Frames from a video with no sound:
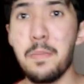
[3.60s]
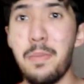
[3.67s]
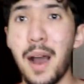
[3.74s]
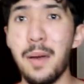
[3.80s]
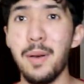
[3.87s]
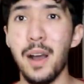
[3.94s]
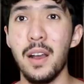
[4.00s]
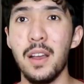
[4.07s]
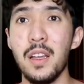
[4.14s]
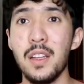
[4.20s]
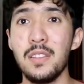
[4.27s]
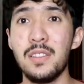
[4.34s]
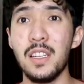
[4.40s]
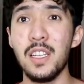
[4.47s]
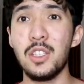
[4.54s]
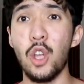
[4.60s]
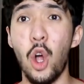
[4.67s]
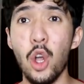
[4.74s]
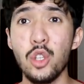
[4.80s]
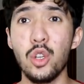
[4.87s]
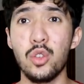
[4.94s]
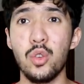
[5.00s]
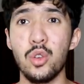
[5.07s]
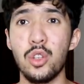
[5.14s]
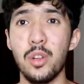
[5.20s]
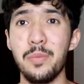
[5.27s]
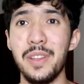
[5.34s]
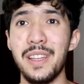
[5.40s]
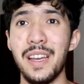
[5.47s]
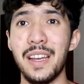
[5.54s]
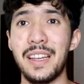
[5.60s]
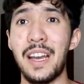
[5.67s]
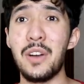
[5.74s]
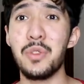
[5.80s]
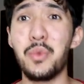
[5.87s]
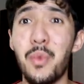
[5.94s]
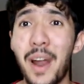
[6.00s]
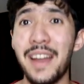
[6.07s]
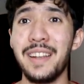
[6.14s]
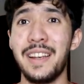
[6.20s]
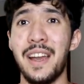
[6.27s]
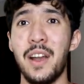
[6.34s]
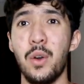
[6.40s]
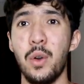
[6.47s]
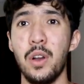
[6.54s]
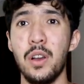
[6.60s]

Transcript: Baba, delete all your social media accounts right now.